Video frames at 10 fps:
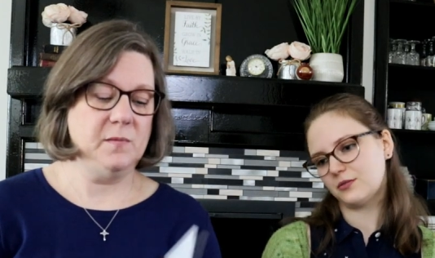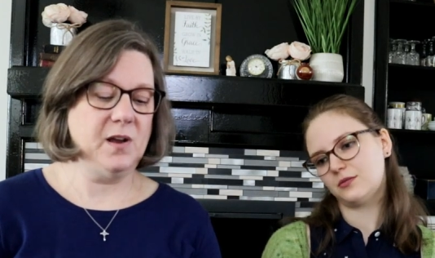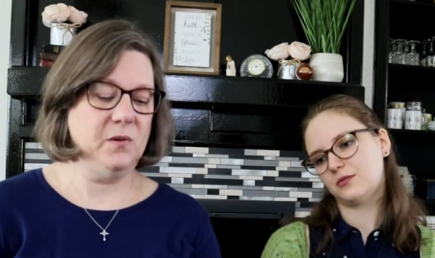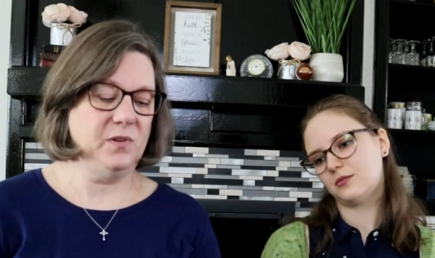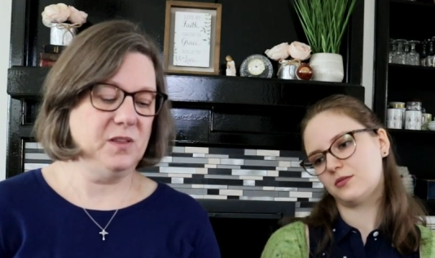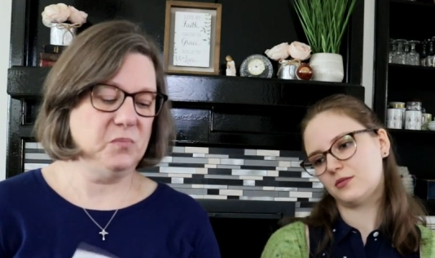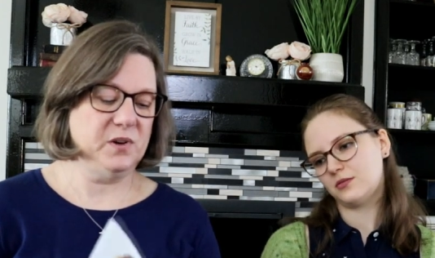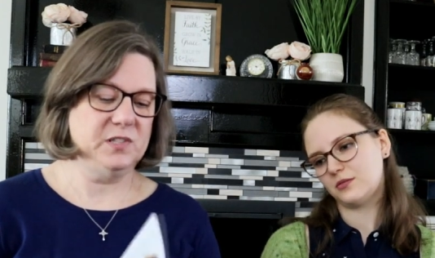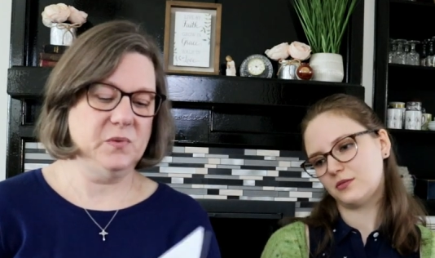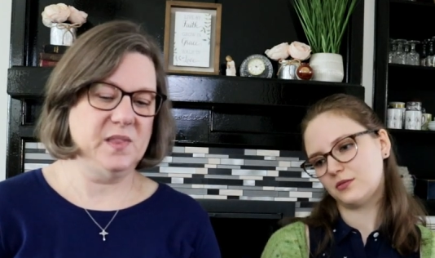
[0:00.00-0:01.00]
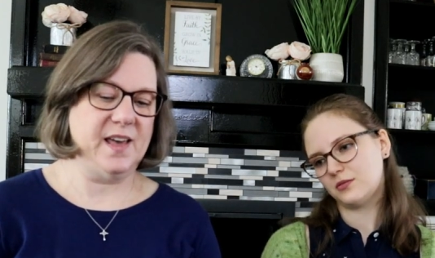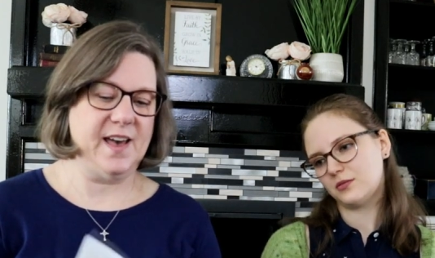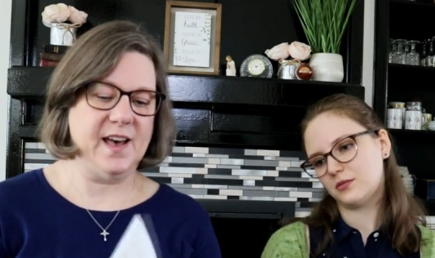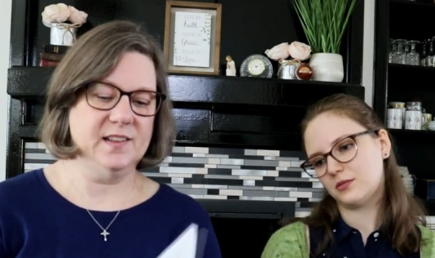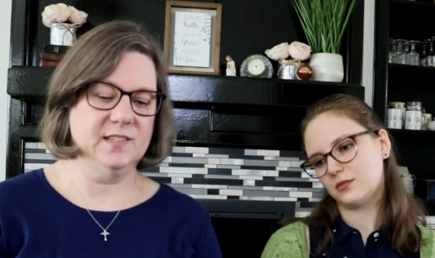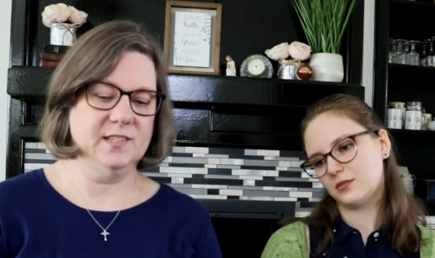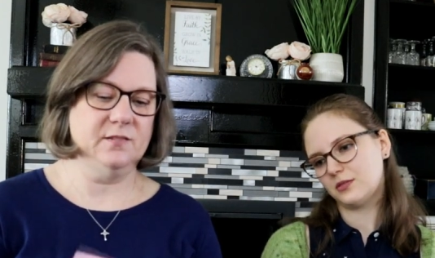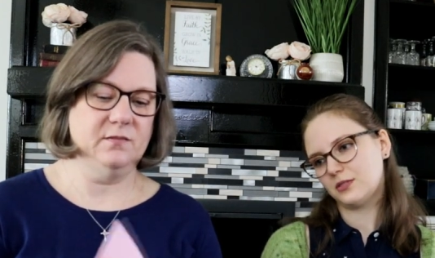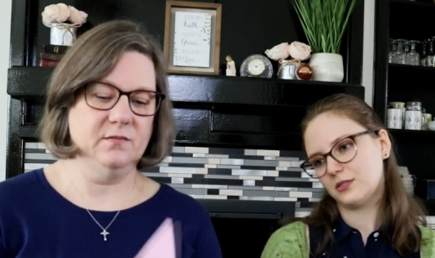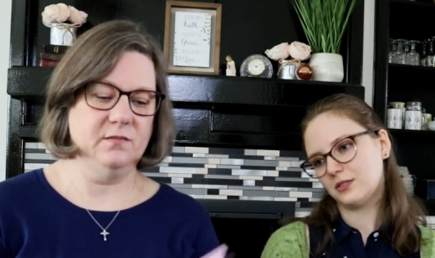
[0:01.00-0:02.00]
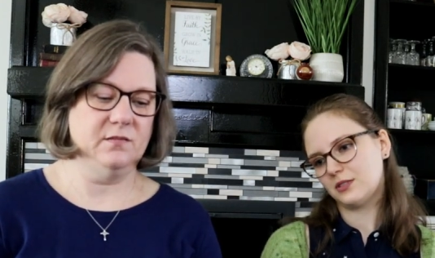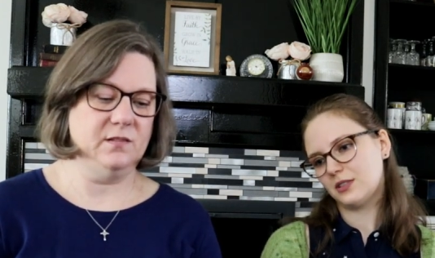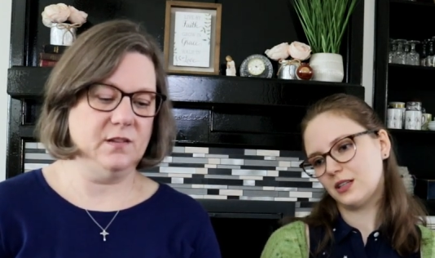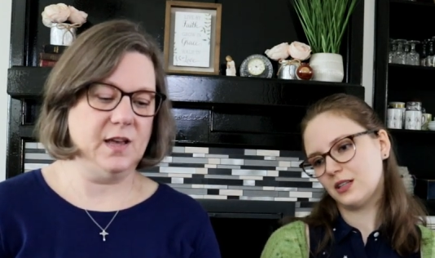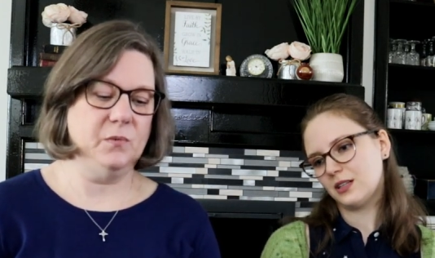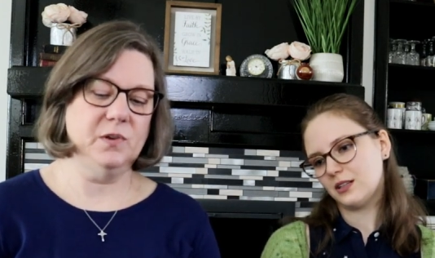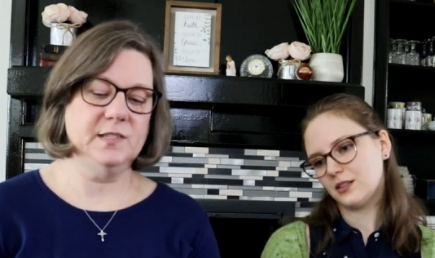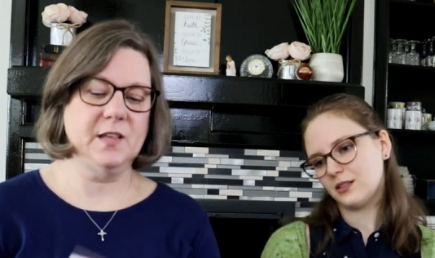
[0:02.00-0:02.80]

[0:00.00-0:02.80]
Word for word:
Speaker 1: I'm not real impressed with the hats. I will